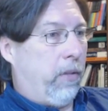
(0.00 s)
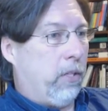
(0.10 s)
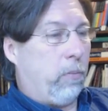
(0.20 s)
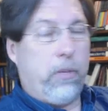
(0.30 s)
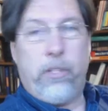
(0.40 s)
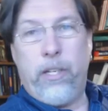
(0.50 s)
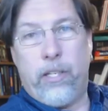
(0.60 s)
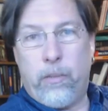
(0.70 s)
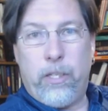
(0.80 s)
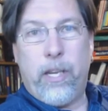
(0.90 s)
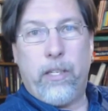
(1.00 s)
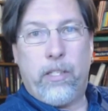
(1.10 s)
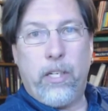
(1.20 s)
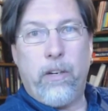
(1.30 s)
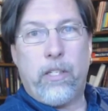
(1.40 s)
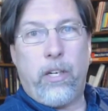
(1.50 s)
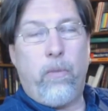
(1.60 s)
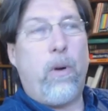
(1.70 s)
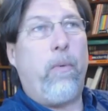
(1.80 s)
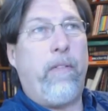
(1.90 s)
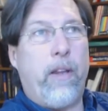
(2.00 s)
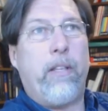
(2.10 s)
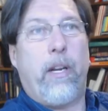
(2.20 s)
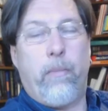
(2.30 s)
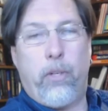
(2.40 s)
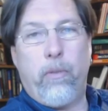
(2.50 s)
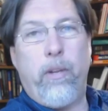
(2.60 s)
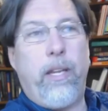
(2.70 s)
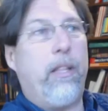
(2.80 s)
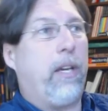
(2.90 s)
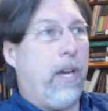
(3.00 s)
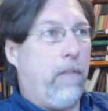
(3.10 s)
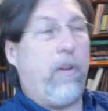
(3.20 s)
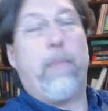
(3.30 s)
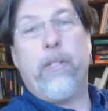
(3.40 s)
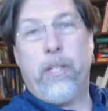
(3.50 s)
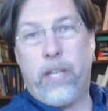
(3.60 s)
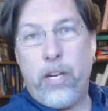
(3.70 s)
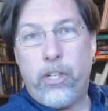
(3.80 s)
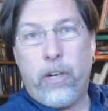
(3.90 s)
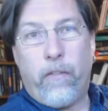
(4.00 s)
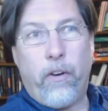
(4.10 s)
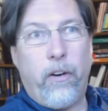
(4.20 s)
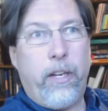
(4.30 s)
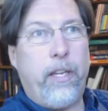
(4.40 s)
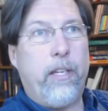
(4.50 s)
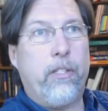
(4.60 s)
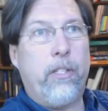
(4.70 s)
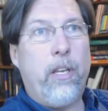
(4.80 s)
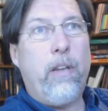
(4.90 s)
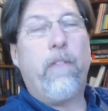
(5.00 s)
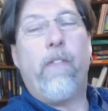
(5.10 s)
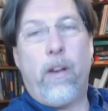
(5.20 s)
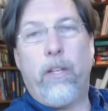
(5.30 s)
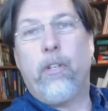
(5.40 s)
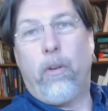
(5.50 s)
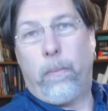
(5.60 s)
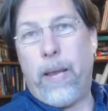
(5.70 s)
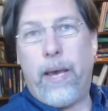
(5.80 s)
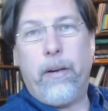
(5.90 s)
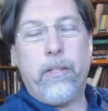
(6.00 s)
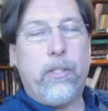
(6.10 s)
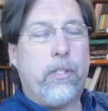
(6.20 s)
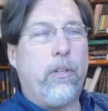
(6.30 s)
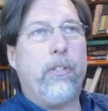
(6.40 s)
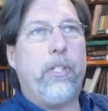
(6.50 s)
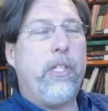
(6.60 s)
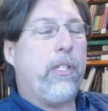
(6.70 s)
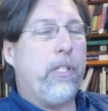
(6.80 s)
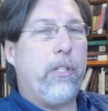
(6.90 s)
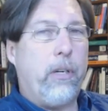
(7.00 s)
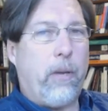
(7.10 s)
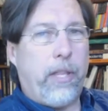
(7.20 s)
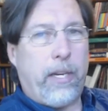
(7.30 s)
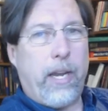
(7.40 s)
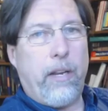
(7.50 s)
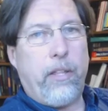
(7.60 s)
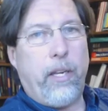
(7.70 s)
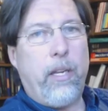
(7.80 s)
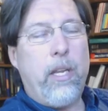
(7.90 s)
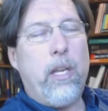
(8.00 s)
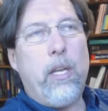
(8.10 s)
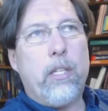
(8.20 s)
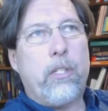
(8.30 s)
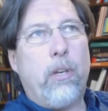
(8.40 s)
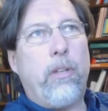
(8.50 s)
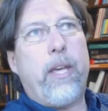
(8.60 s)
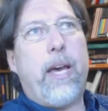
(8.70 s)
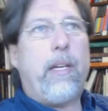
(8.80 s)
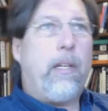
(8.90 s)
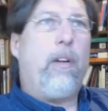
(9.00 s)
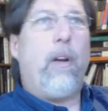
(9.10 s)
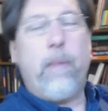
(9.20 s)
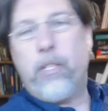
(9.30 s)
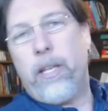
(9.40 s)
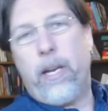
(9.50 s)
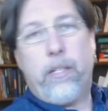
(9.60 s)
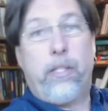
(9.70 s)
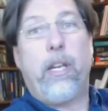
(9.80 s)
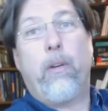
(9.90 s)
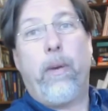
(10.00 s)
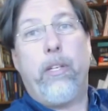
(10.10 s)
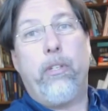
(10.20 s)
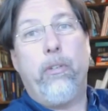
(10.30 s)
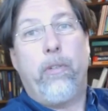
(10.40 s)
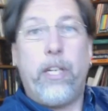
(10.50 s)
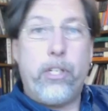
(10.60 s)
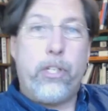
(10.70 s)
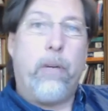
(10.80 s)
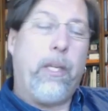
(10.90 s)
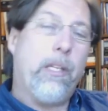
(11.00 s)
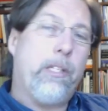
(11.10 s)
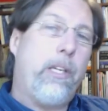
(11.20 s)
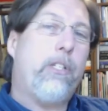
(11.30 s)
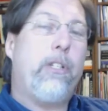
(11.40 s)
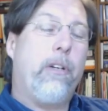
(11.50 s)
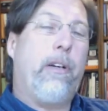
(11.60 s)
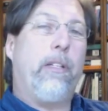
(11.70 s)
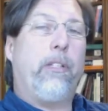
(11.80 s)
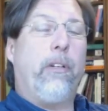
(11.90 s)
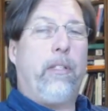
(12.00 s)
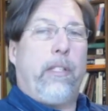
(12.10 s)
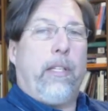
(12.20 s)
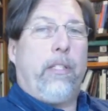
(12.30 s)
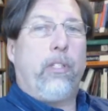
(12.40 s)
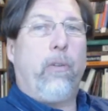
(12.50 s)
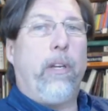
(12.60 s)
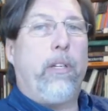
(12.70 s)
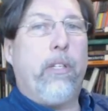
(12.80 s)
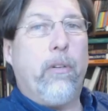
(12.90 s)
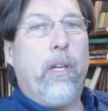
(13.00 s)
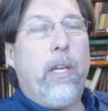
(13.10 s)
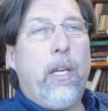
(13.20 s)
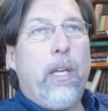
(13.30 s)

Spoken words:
this person needs to be taken seriously, what we've ended up doing in the kind of representation of her is fall into old patterns. And so she's concerned about that kind of thing. So that, I mentioned that as a segue to Kitcher, because Kitcher in a certain sense is going to